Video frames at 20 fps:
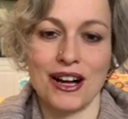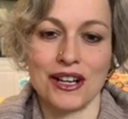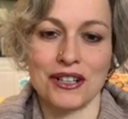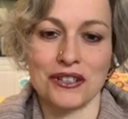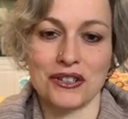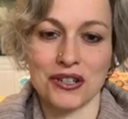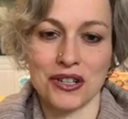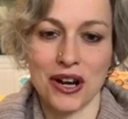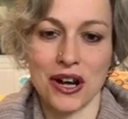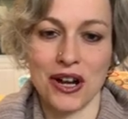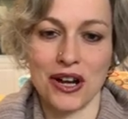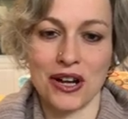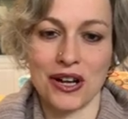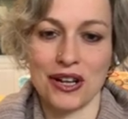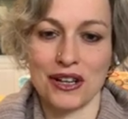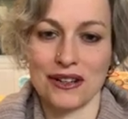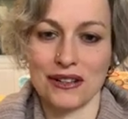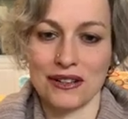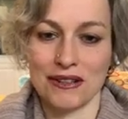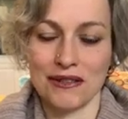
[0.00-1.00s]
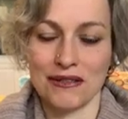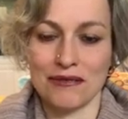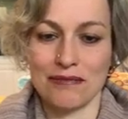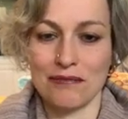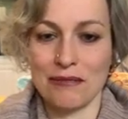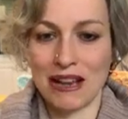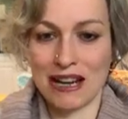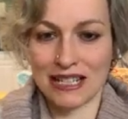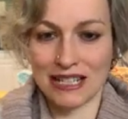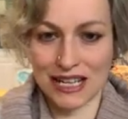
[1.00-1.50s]
Chan
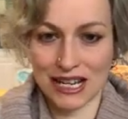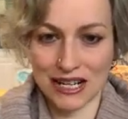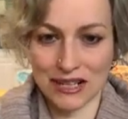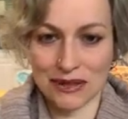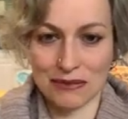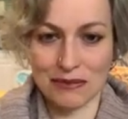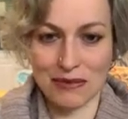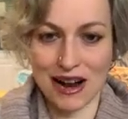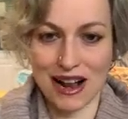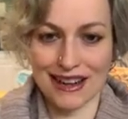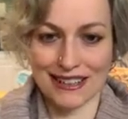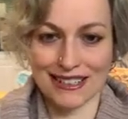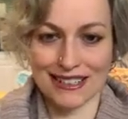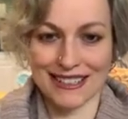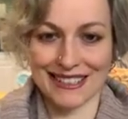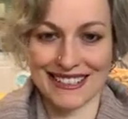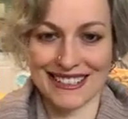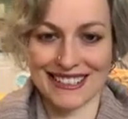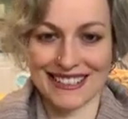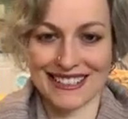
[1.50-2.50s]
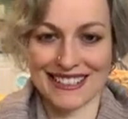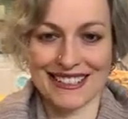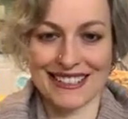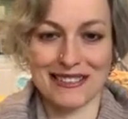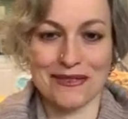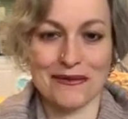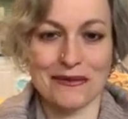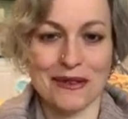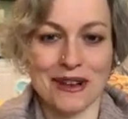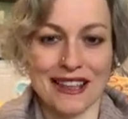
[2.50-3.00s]
meditation practices
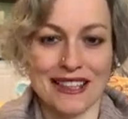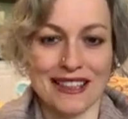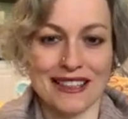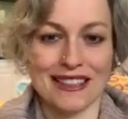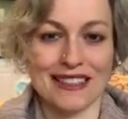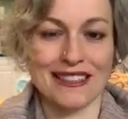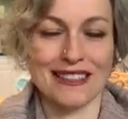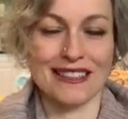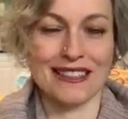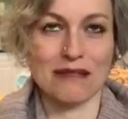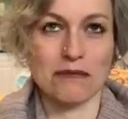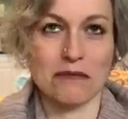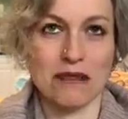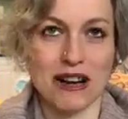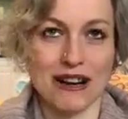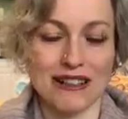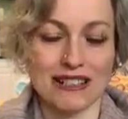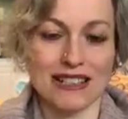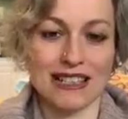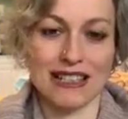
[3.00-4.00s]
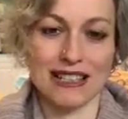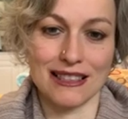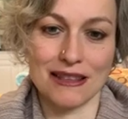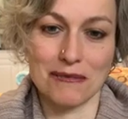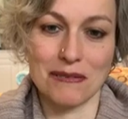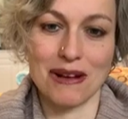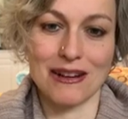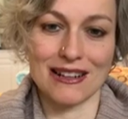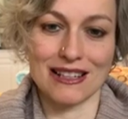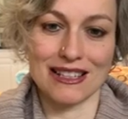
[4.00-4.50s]
with the monks in the
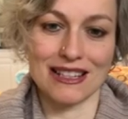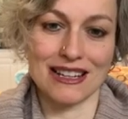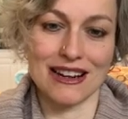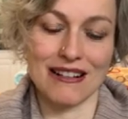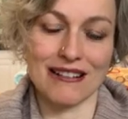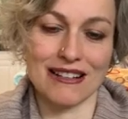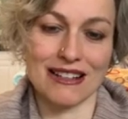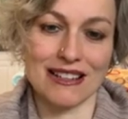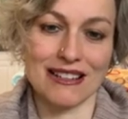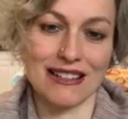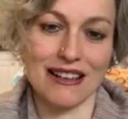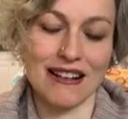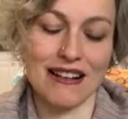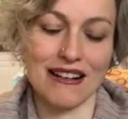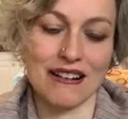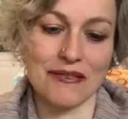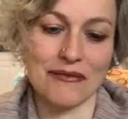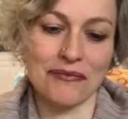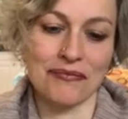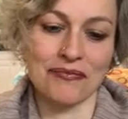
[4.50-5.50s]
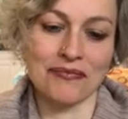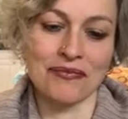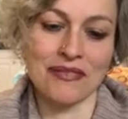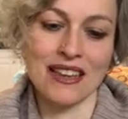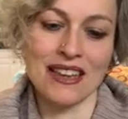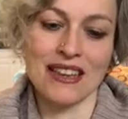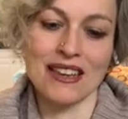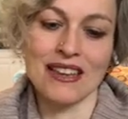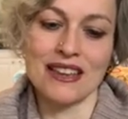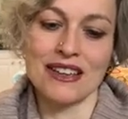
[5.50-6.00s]
monasteries there.
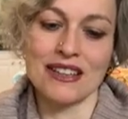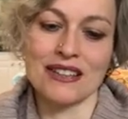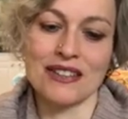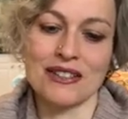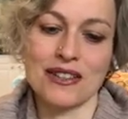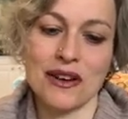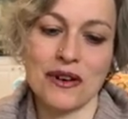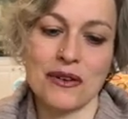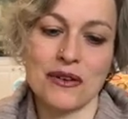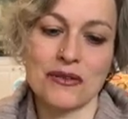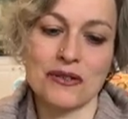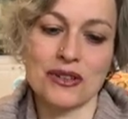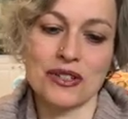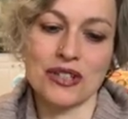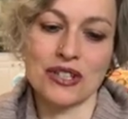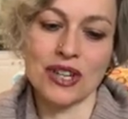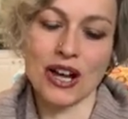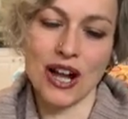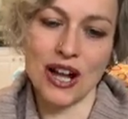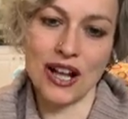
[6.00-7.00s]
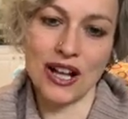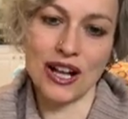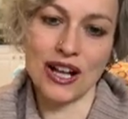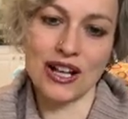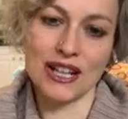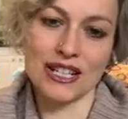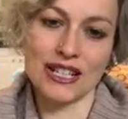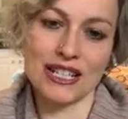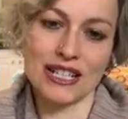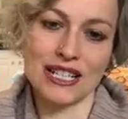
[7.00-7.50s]
So
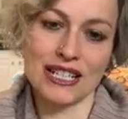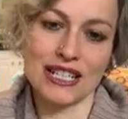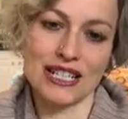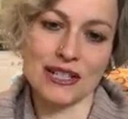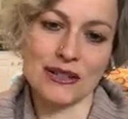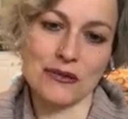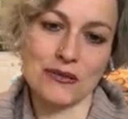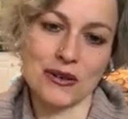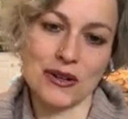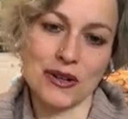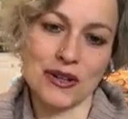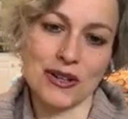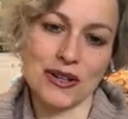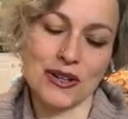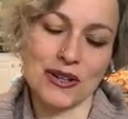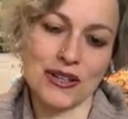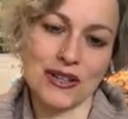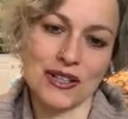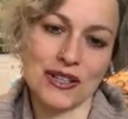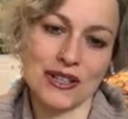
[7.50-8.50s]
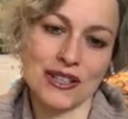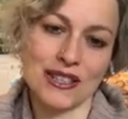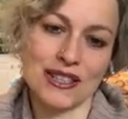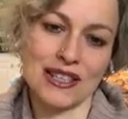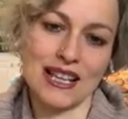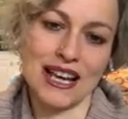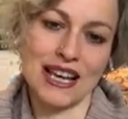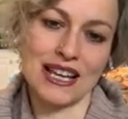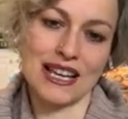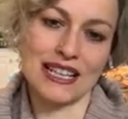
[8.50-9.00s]
Chan is a word
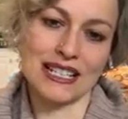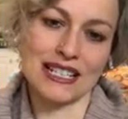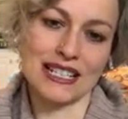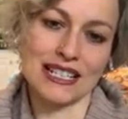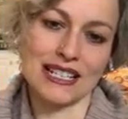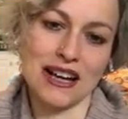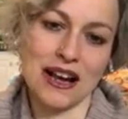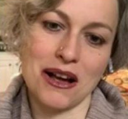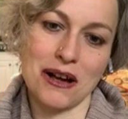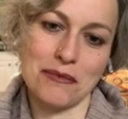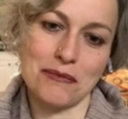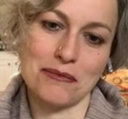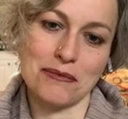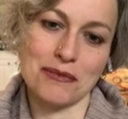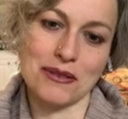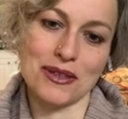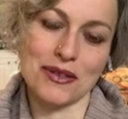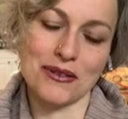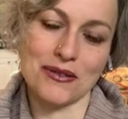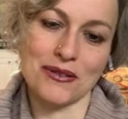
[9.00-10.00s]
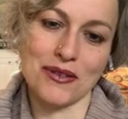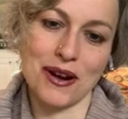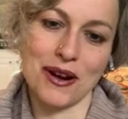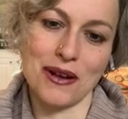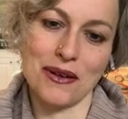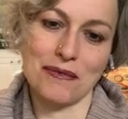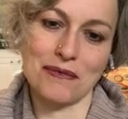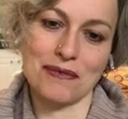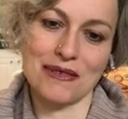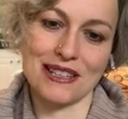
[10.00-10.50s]
that comes
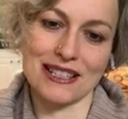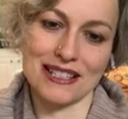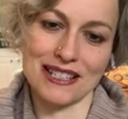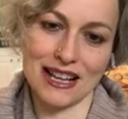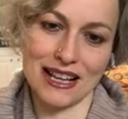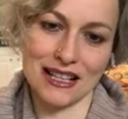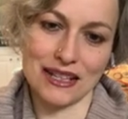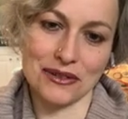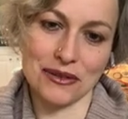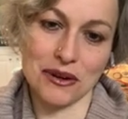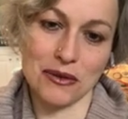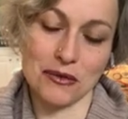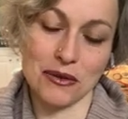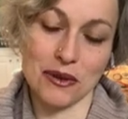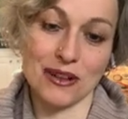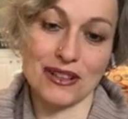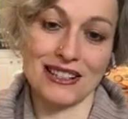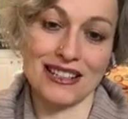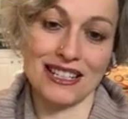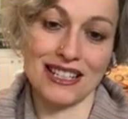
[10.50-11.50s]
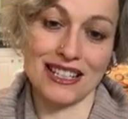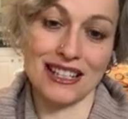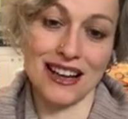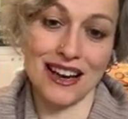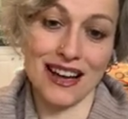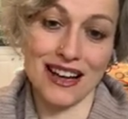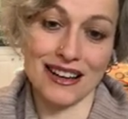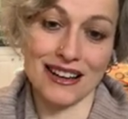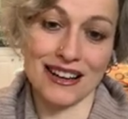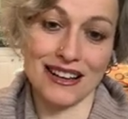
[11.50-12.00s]
from the Sanskrit word
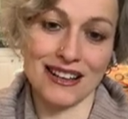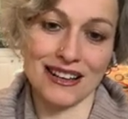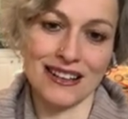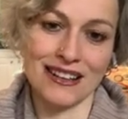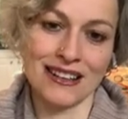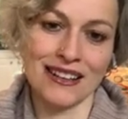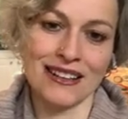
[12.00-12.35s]
dhyana,